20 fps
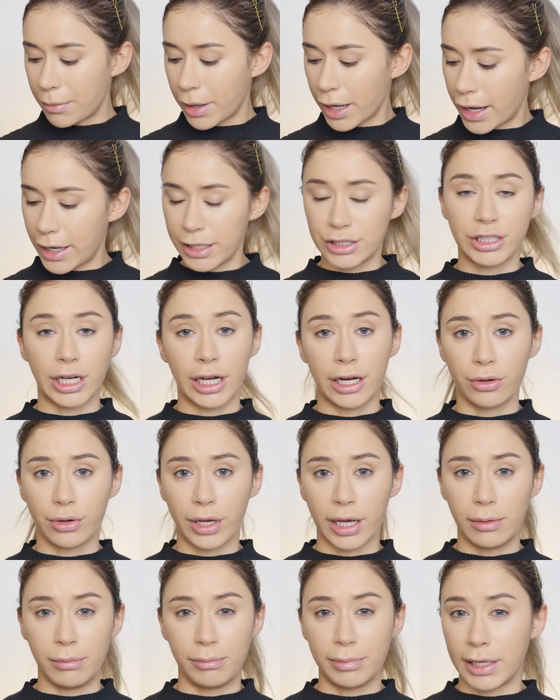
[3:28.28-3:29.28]
my eyeshadow
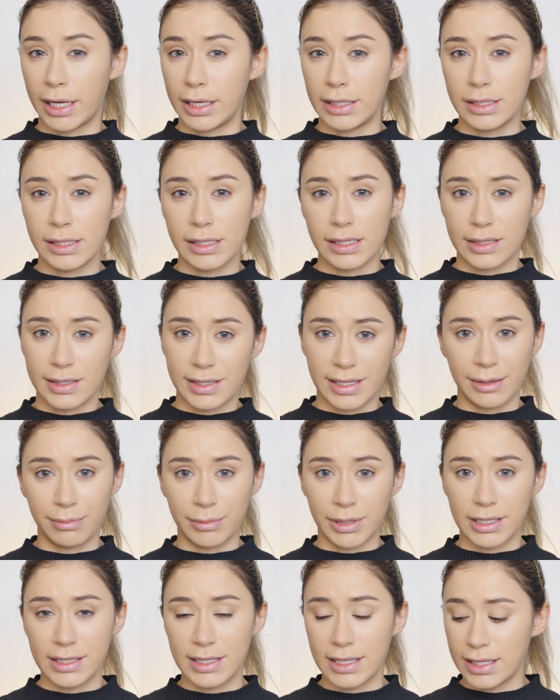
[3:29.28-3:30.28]
can blend
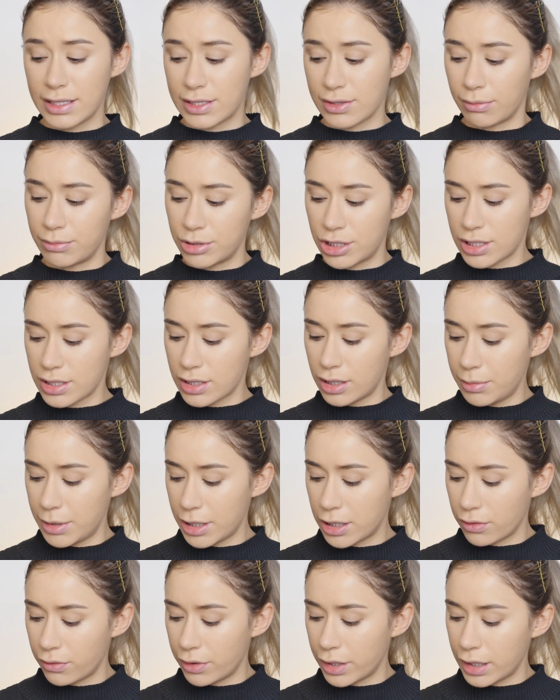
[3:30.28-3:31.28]
seamlessly. So I'm just going to
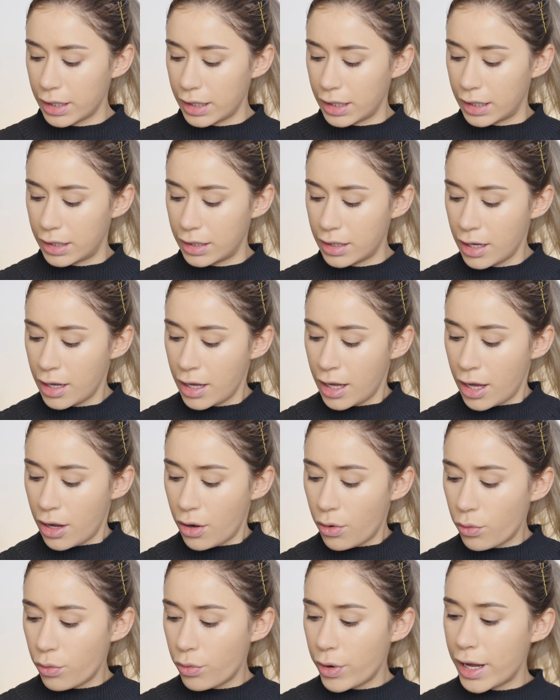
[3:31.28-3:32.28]
be going in
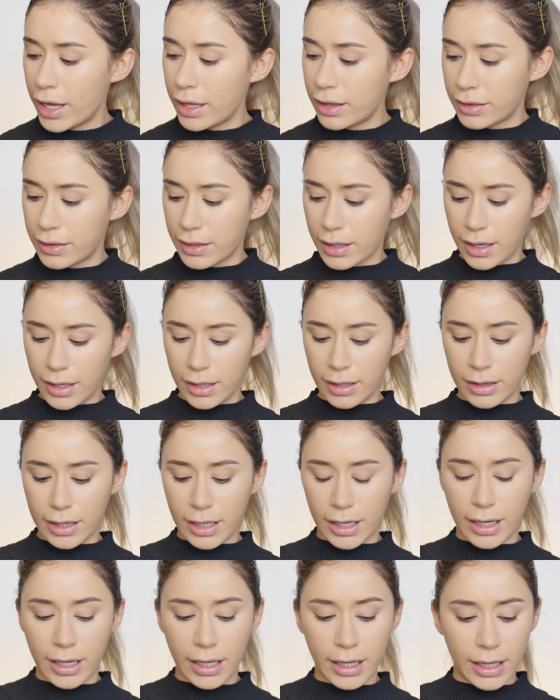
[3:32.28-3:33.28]
with
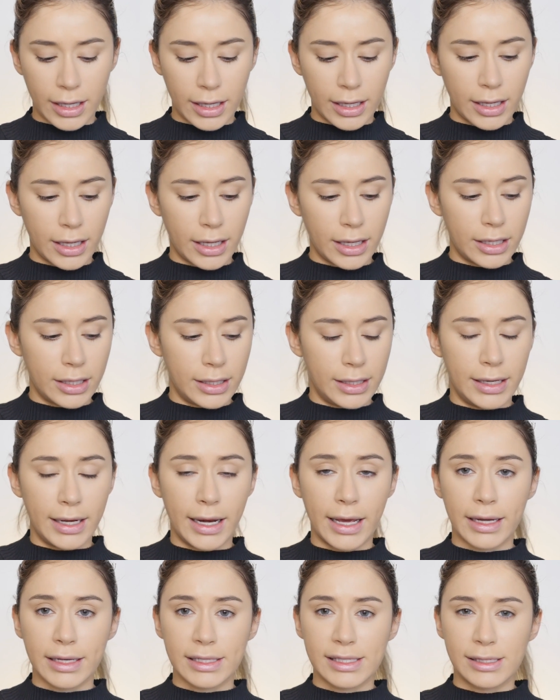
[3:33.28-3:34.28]
the
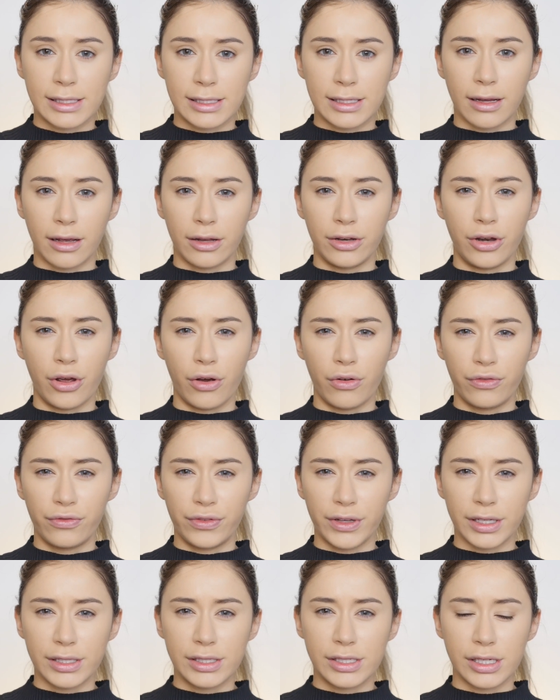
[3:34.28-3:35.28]
NYX No
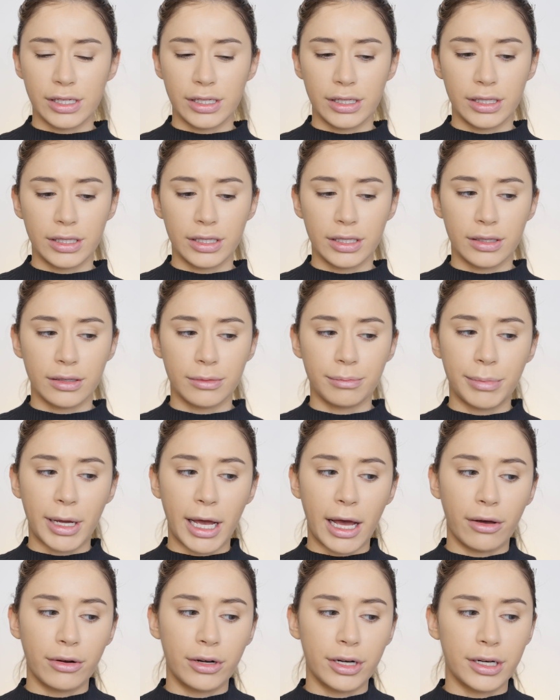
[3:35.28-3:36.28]
Filter
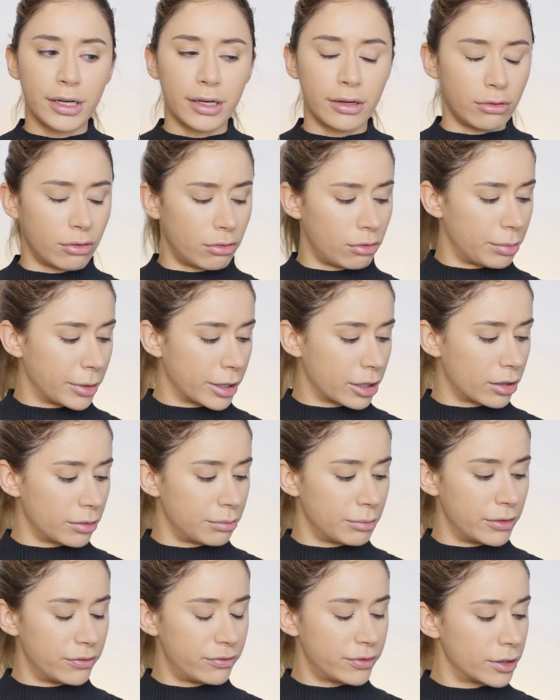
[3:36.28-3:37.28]
powder. Oh my
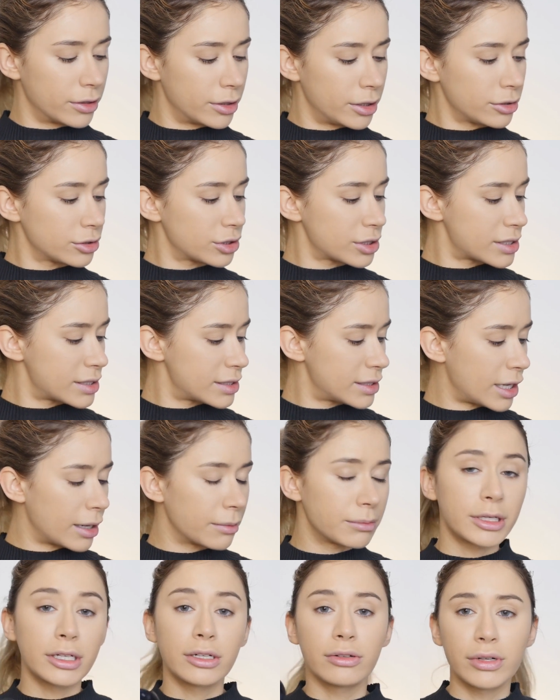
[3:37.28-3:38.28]
god, my fingernail just
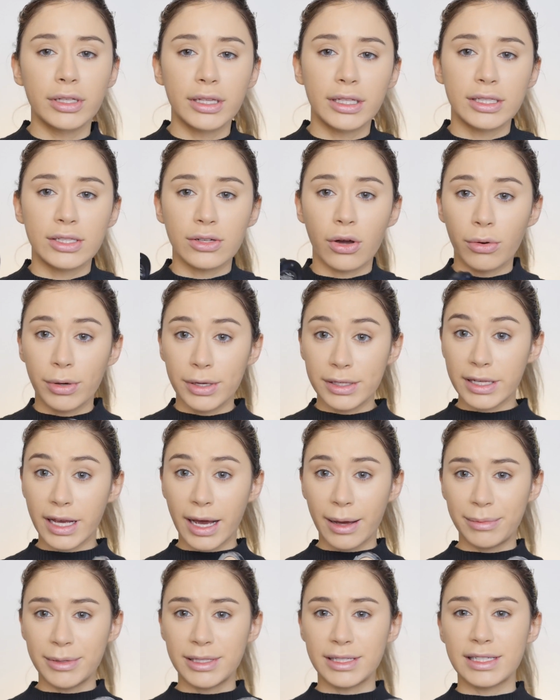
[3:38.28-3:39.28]
stabbed into it. This always
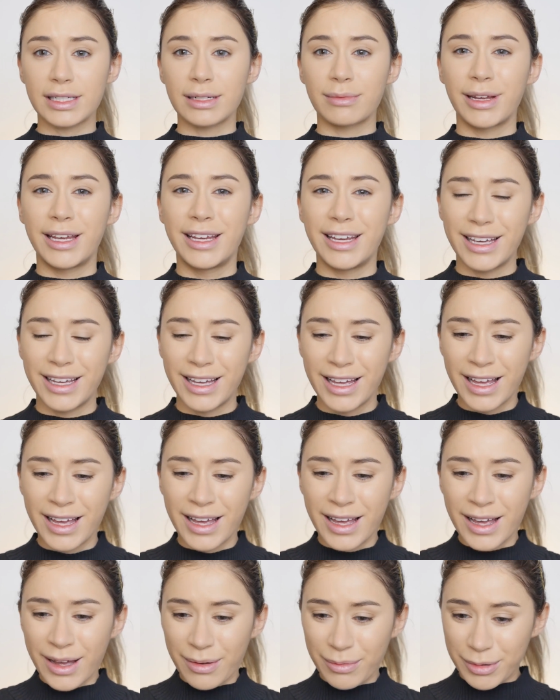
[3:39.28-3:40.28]
happens to me.
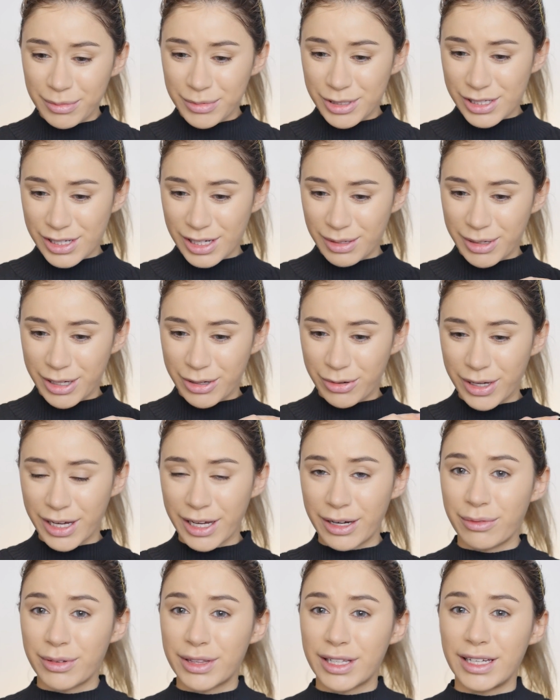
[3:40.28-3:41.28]
But I'm just going to be going
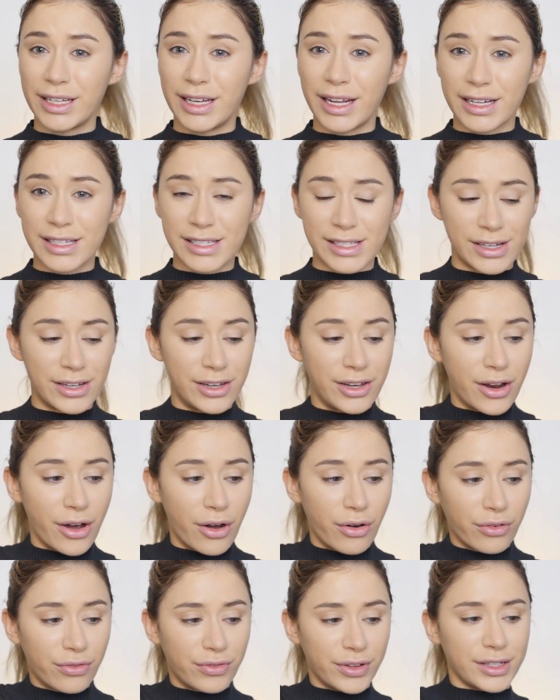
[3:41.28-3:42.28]
in with the NYX
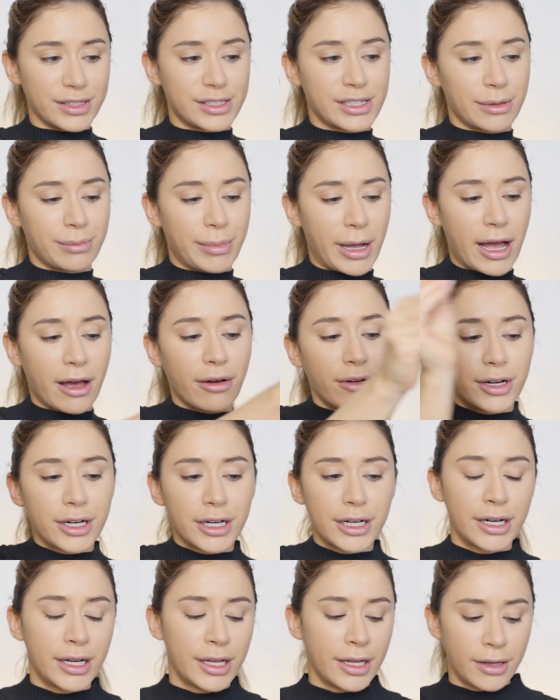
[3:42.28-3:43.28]
No Filter
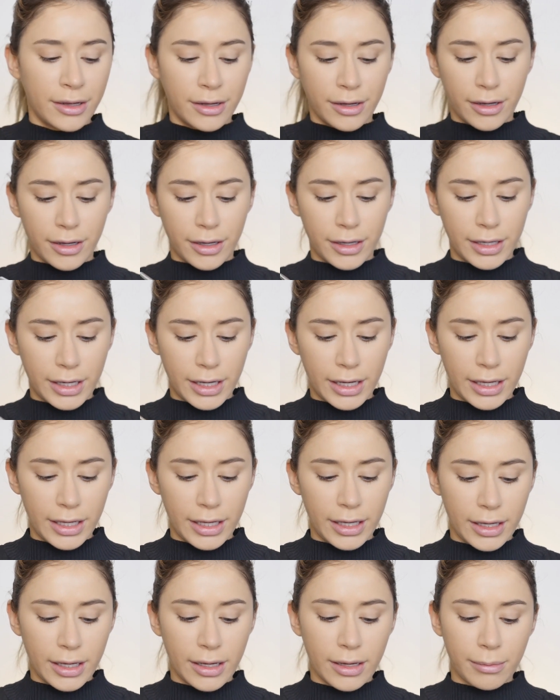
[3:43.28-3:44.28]
powder on
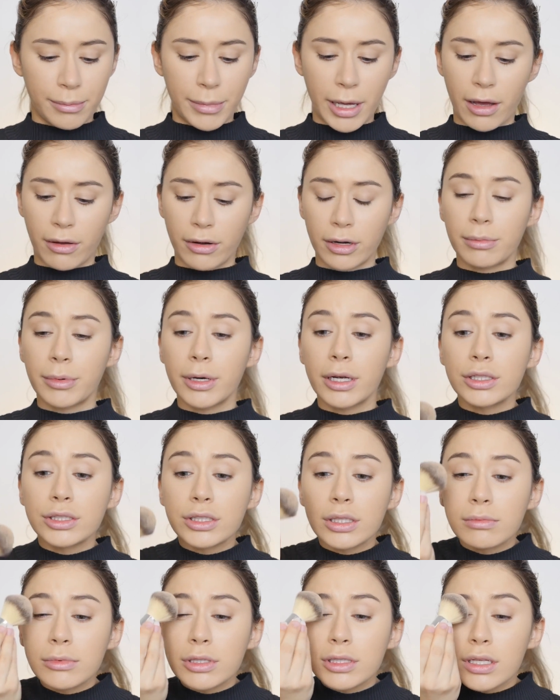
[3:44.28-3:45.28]
a powder
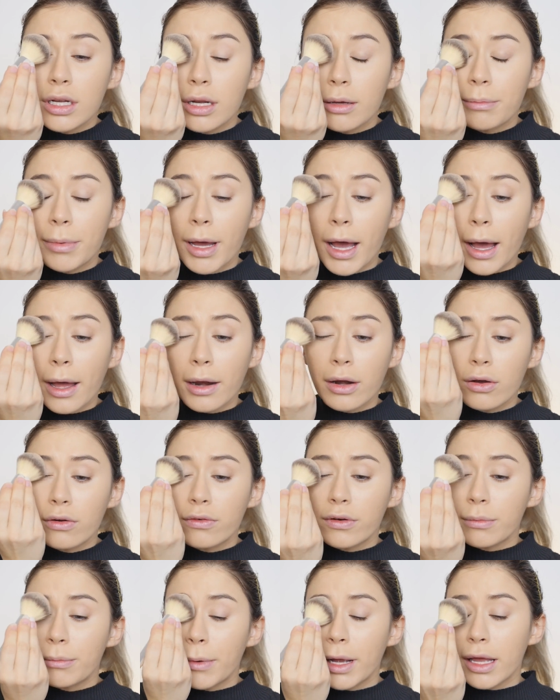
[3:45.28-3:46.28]
brush. I'm just going to pat
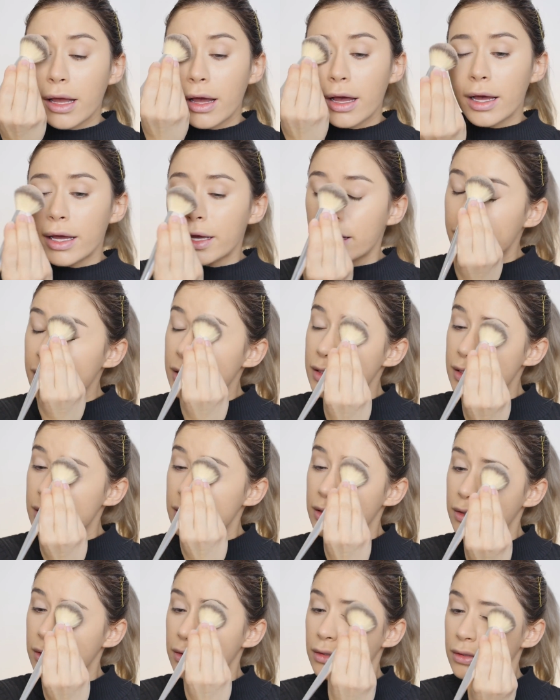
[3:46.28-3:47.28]
over my eyes.
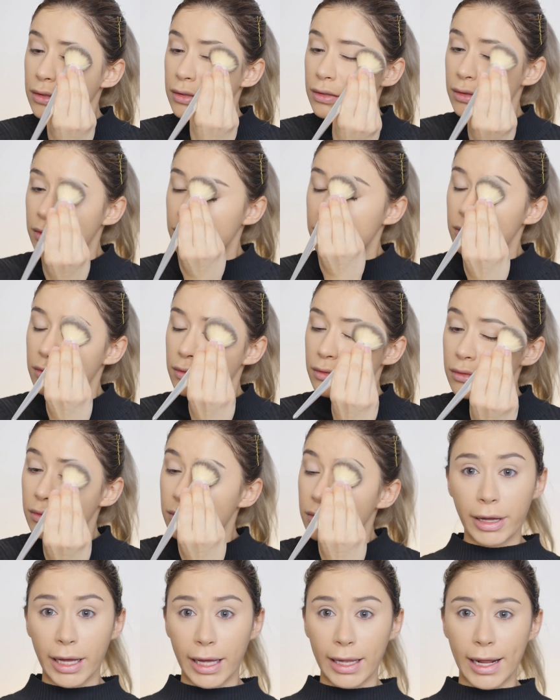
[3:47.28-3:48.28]

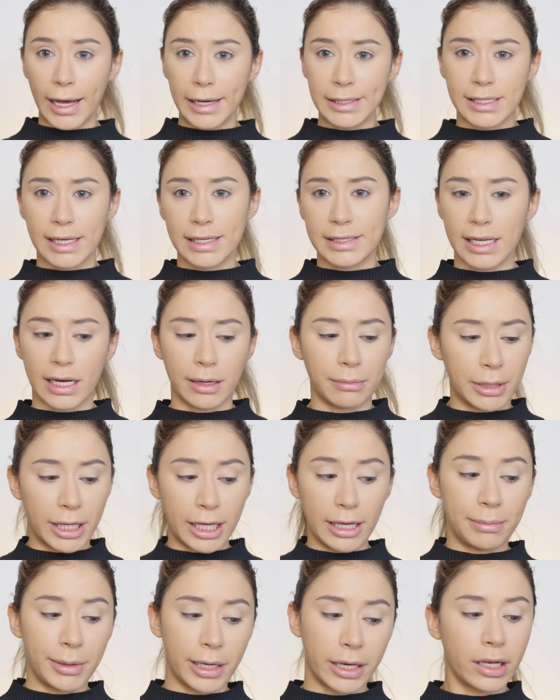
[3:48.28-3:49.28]
But as I said, I'm
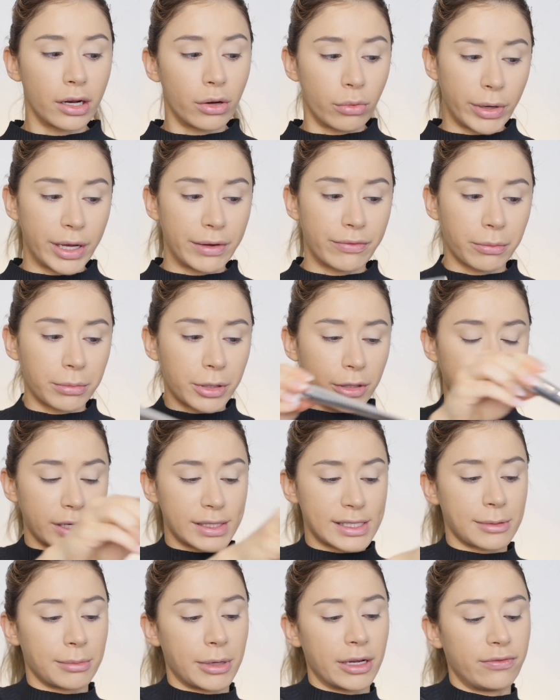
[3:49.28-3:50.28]
keeping it away from the
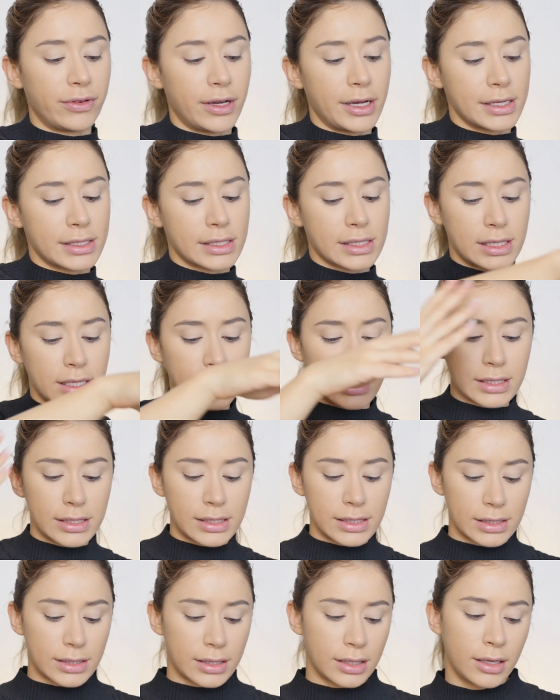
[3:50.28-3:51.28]
rest of my face
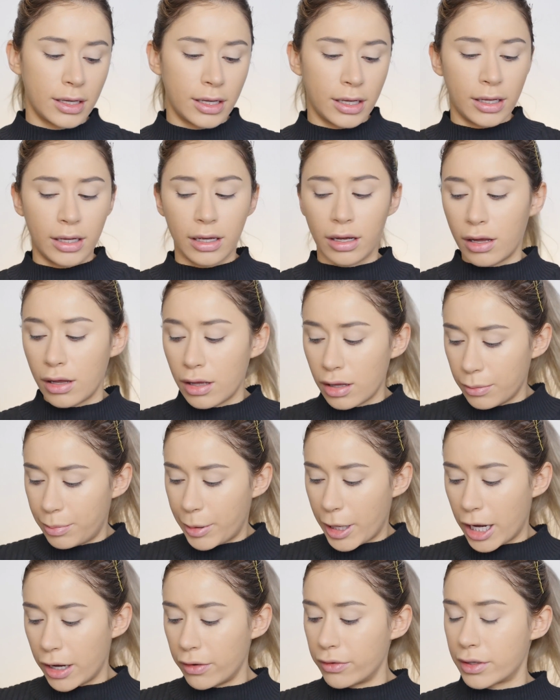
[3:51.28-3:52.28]
because all
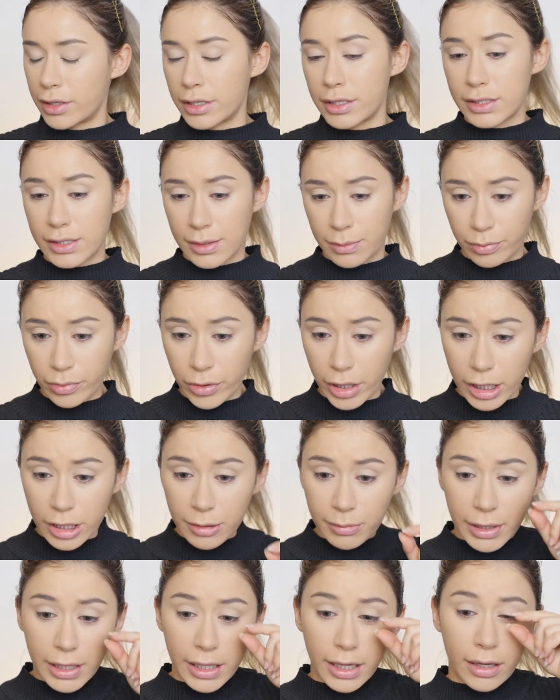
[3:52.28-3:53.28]
powders
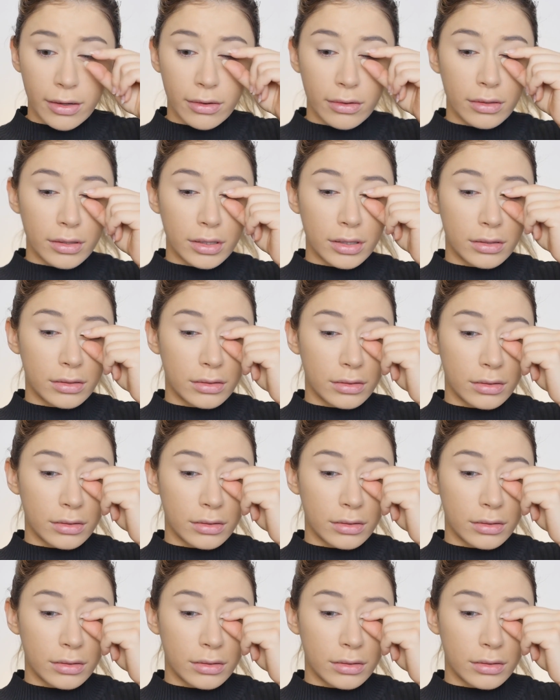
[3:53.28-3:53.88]
break me out.